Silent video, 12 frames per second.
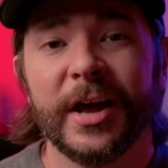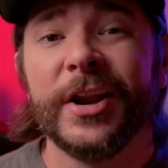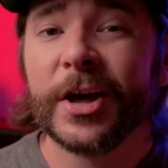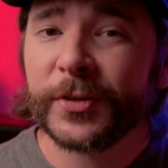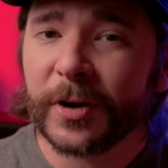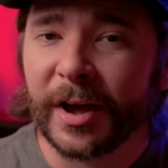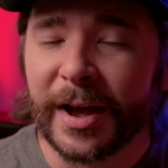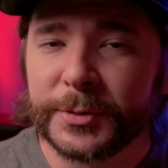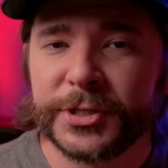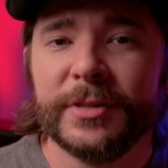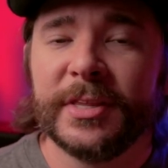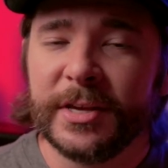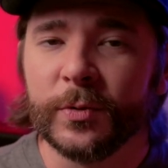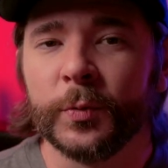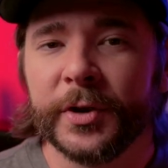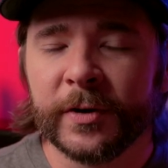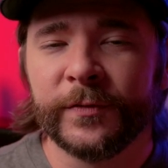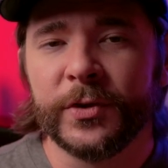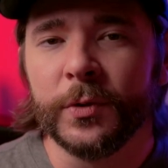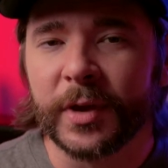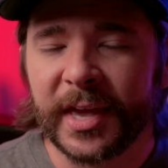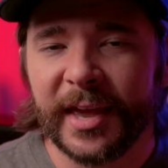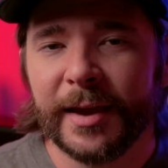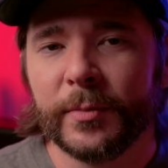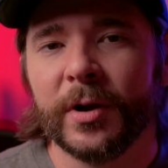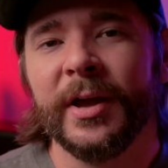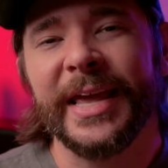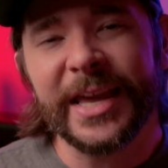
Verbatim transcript: Another option, the rear view camera,